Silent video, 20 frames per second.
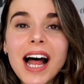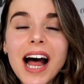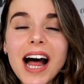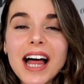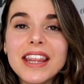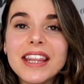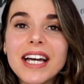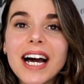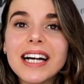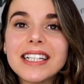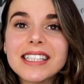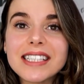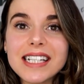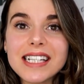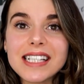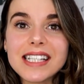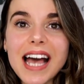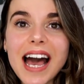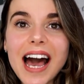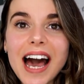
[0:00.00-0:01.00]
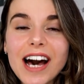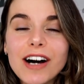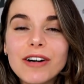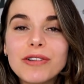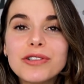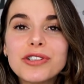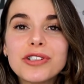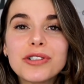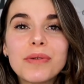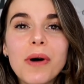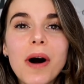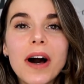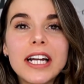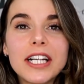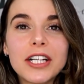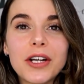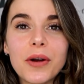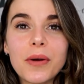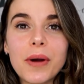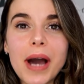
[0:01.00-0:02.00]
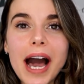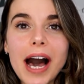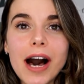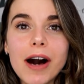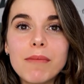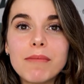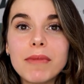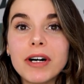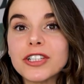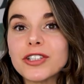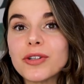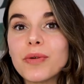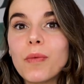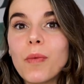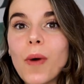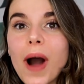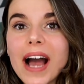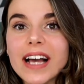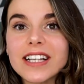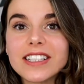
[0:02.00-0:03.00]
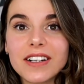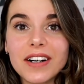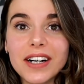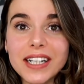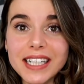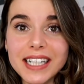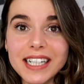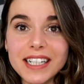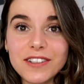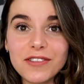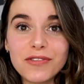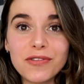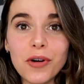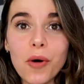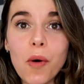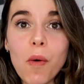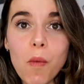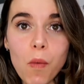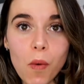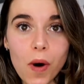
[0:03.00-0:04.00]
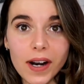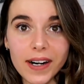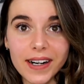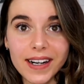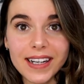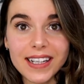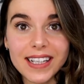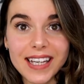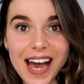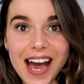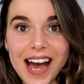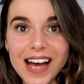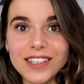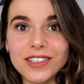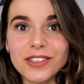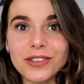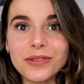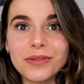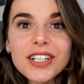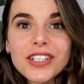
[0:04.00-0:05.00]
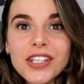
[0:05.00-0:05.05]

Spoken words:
and that is, how do I know how much wax I need for one candle?